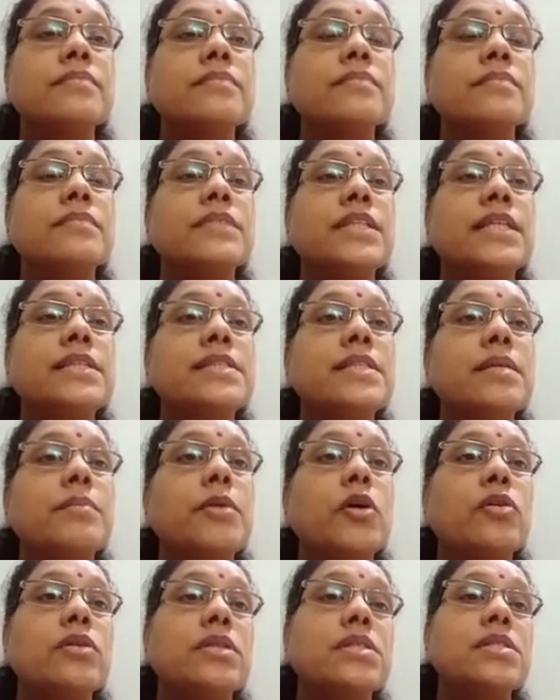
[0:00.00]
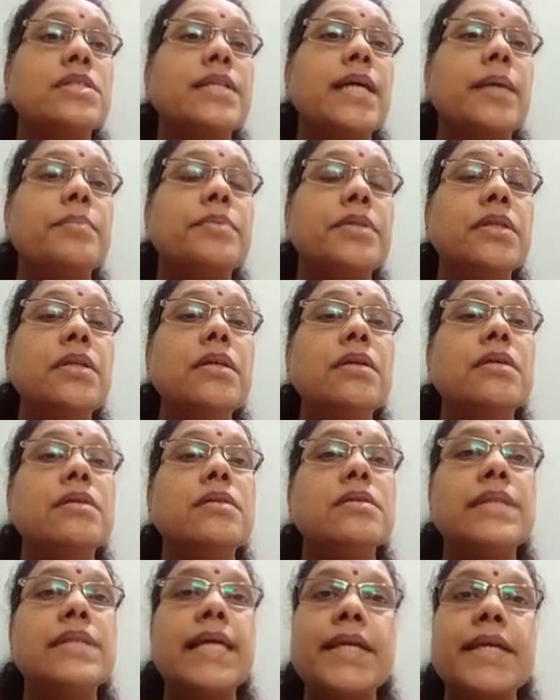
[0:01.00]
That's about this chapter.
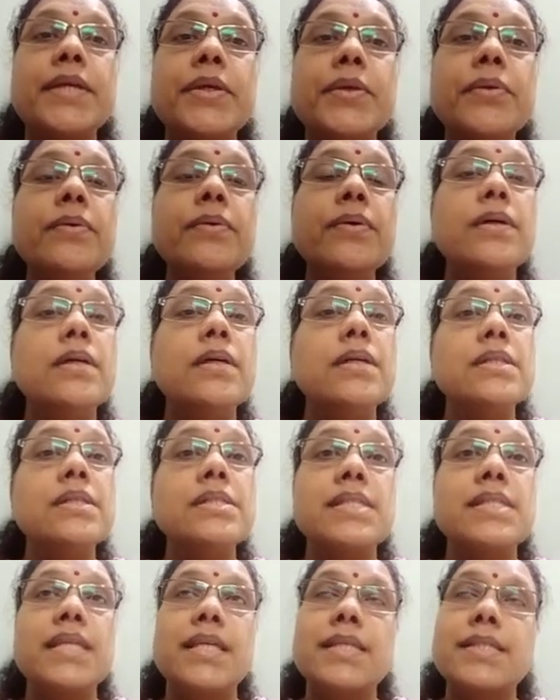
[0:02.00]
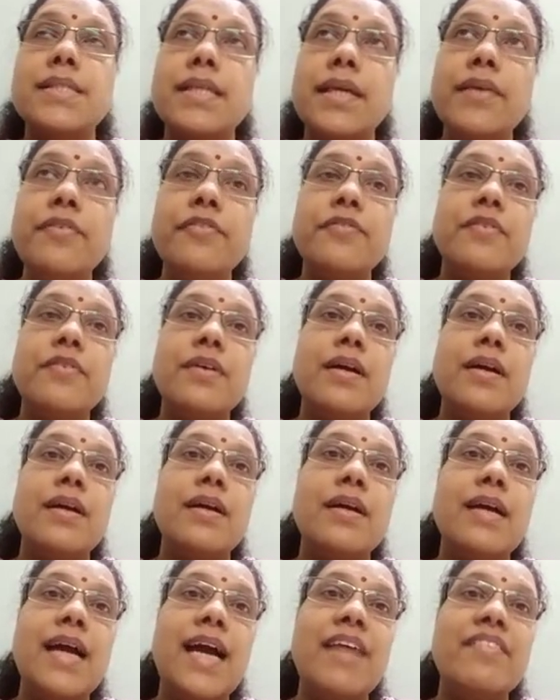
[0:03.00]
Thank you. Stay safe.
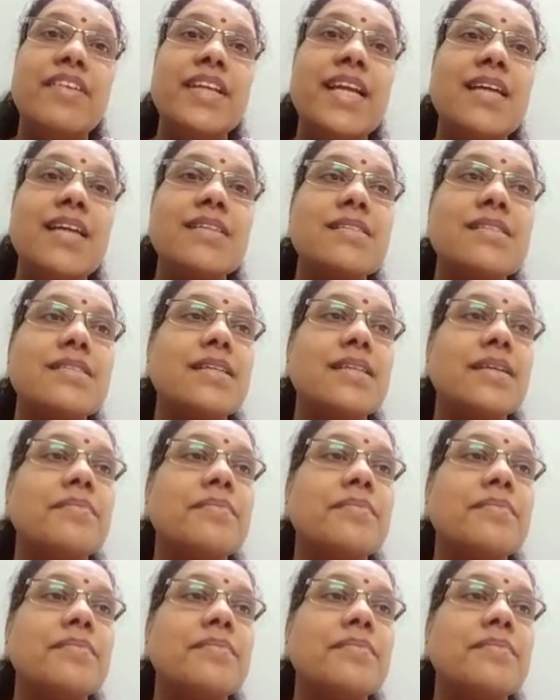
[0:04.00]
Have a nice day.